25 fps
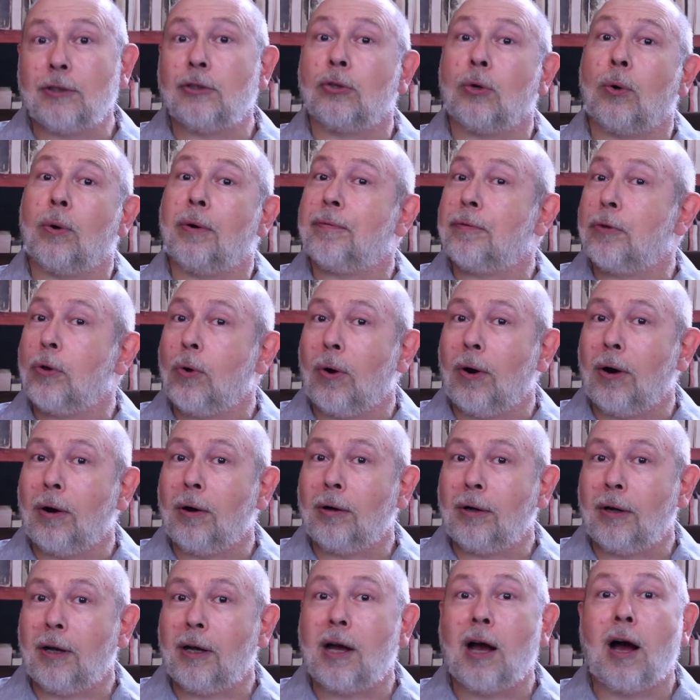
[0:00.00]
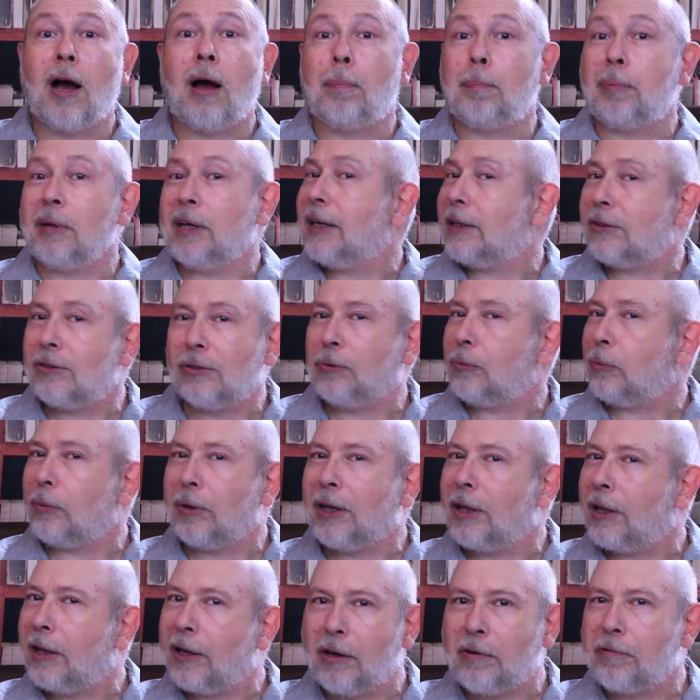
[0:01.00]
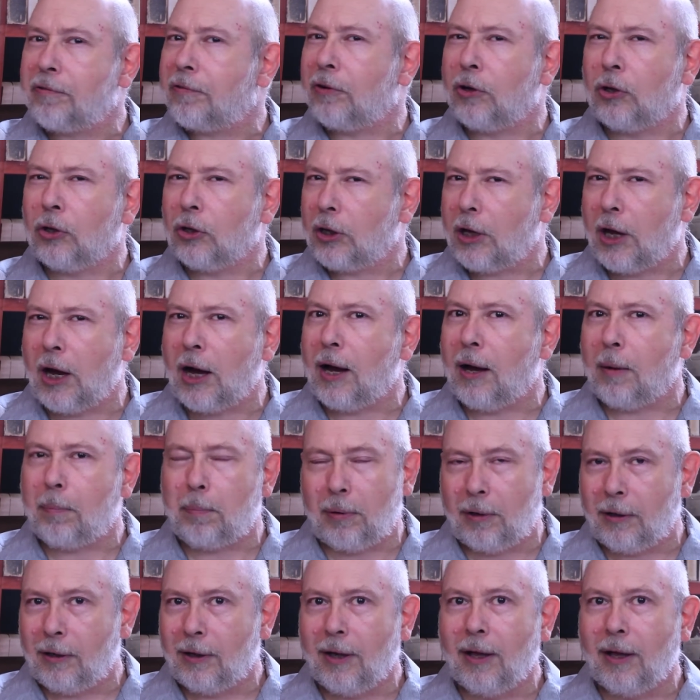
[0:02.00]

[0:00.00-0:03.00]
So if your cup isn't really a full cup,